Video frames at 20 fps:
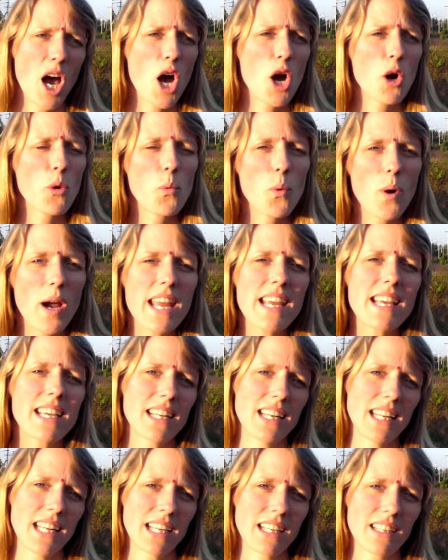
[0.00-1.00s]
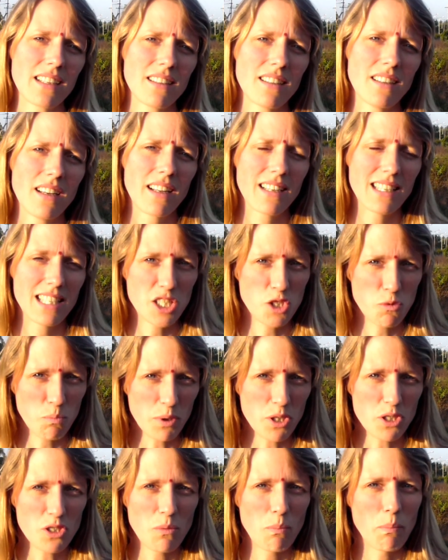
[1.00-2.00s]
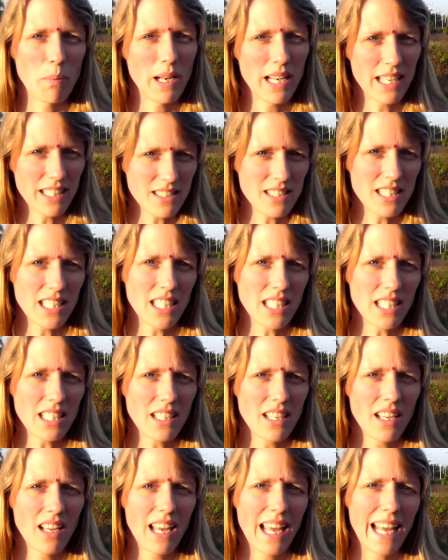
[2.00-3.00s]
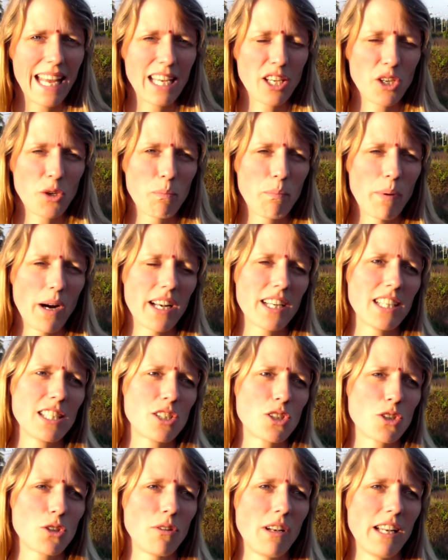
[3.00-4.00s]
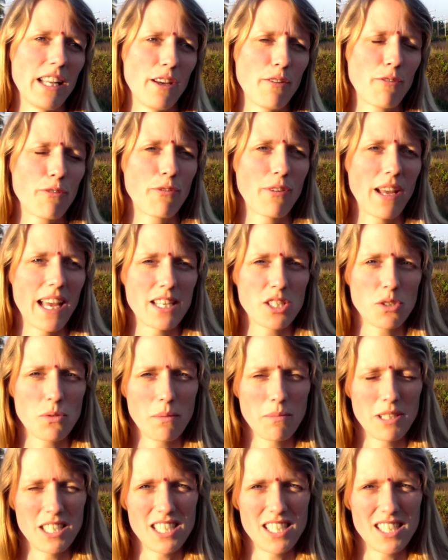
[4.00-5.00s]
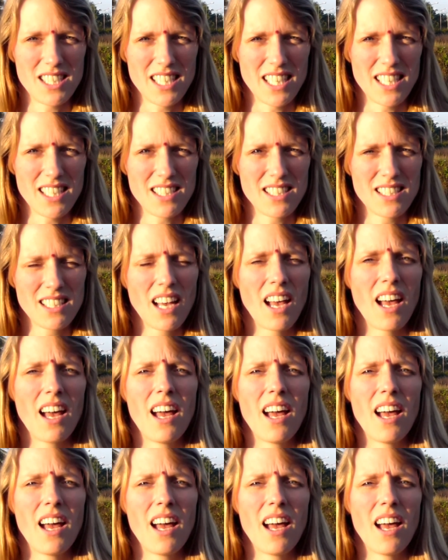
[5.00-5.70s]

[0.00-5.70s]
awakening this possibility in your body to live, as Swamiji says,